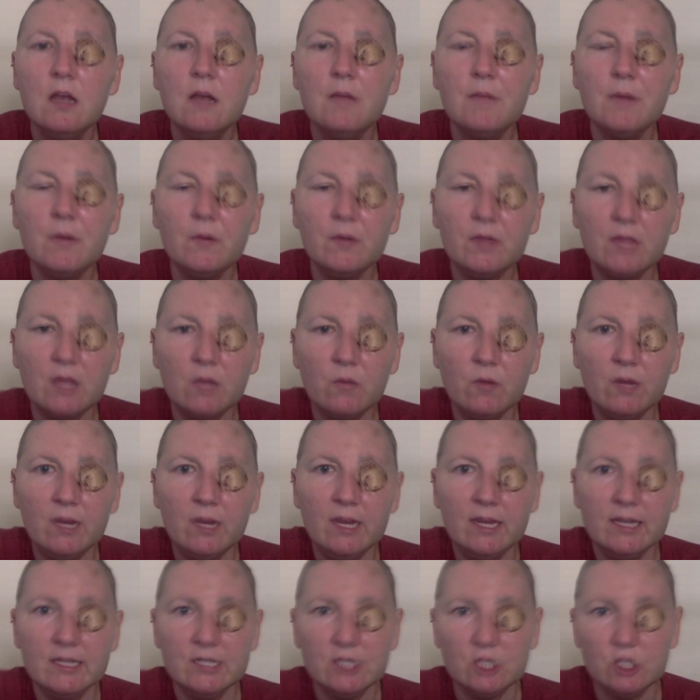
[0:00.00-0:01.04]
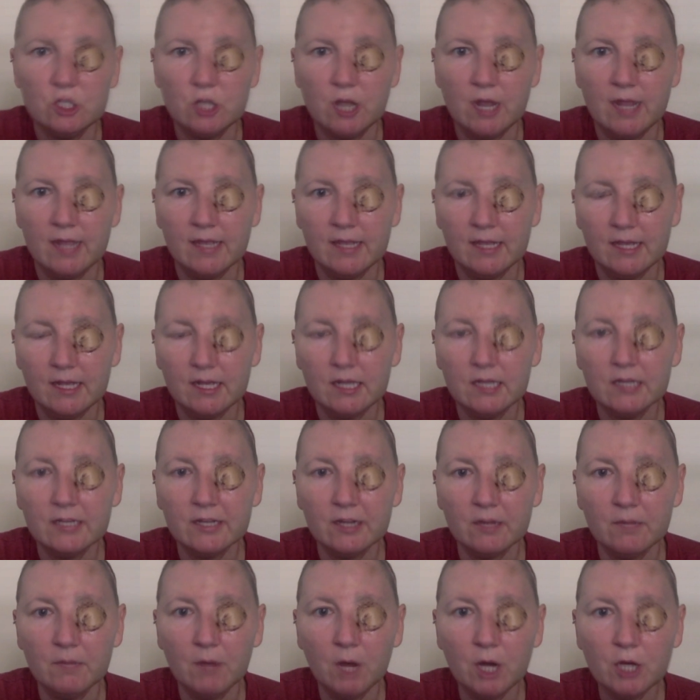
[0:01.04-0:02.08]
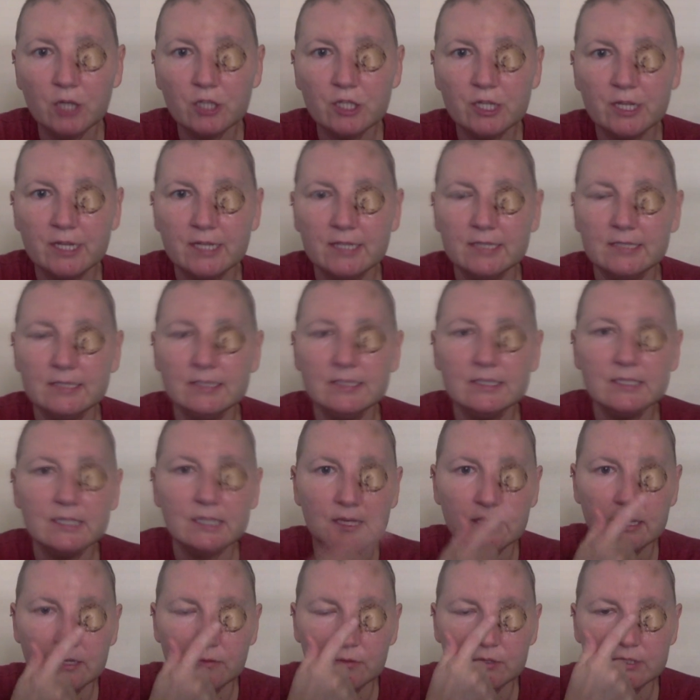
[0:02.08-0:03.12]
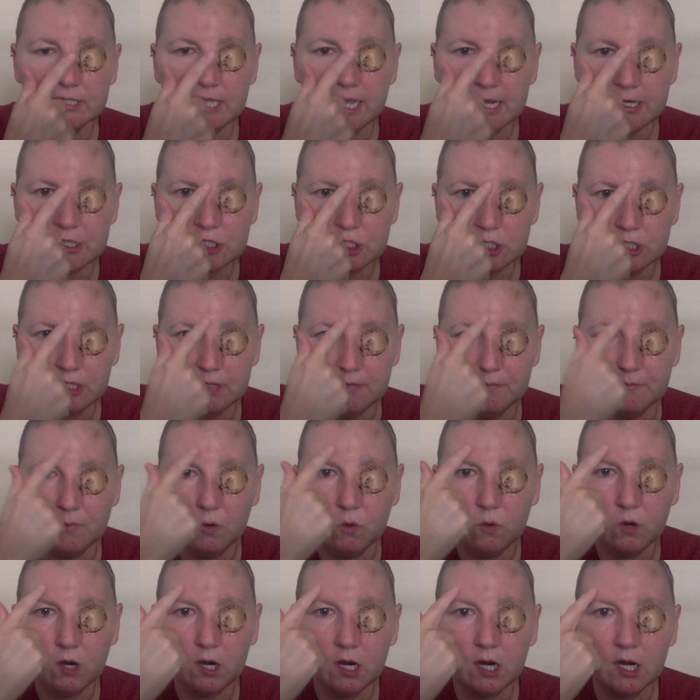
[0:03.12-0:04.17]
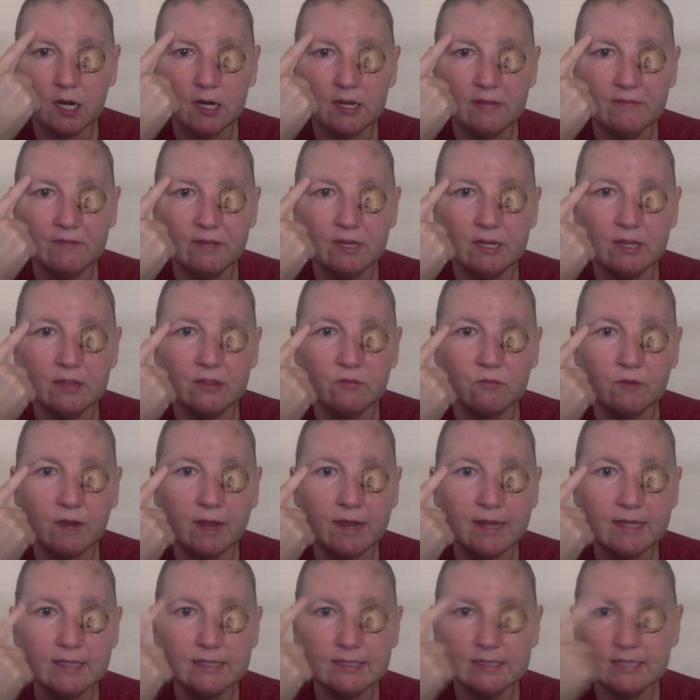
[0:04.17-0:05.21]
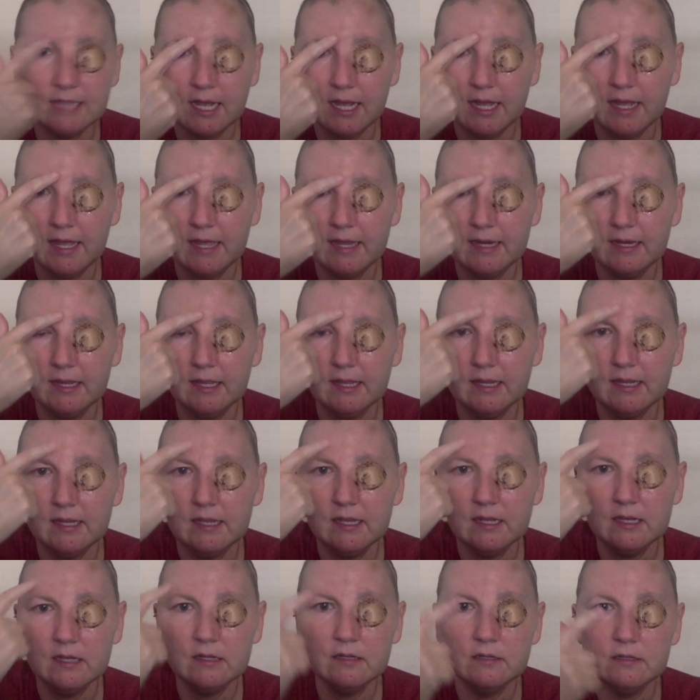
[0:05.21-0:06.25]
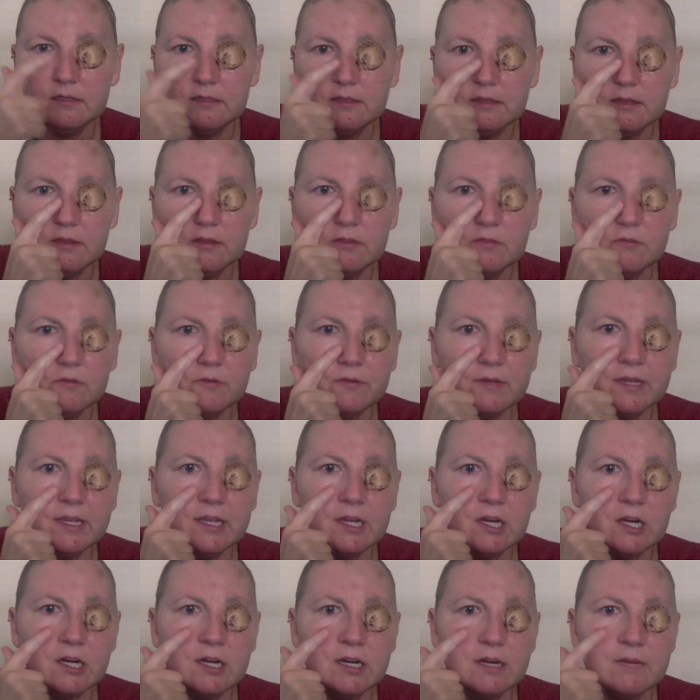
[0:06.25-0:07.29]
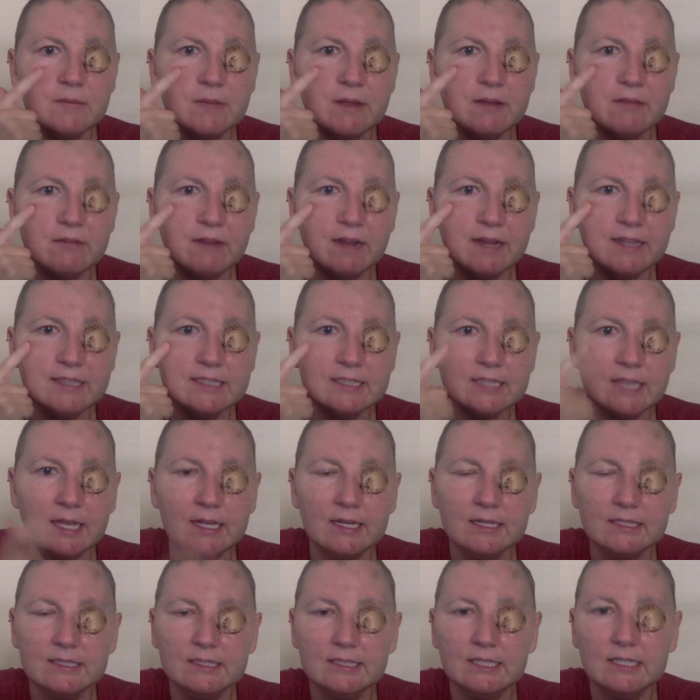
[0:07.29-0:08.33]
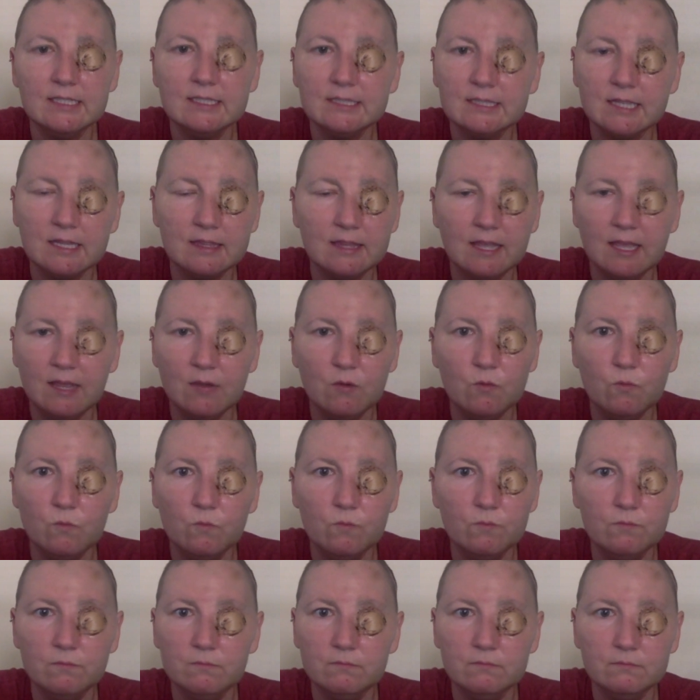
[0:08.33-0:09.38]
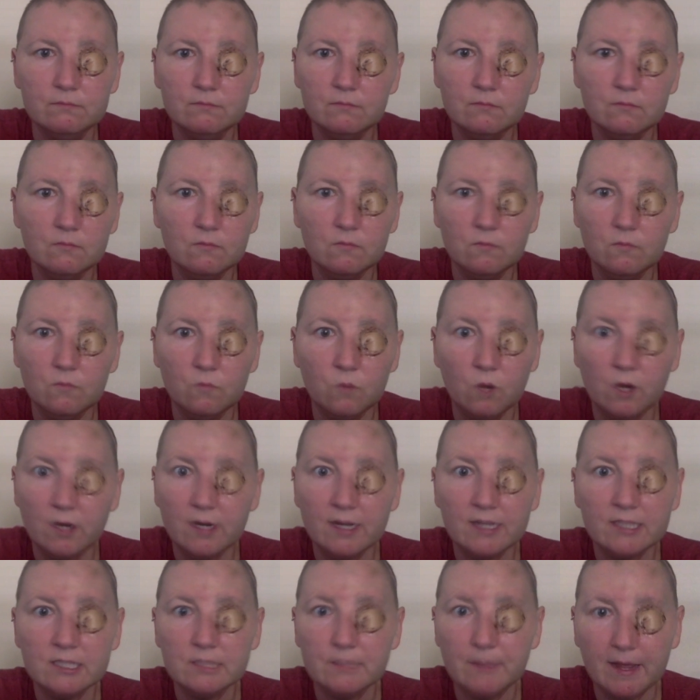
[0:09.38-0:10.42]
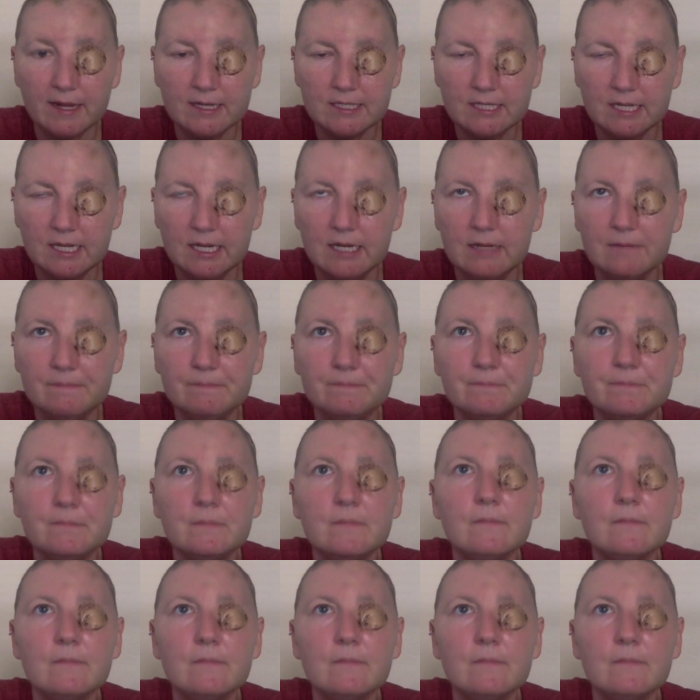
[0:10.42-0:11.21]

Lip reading: But when they went in to try and get clear margins, there was actually more even in the right side, like through here and in my right sinuses, that they weren't expecting.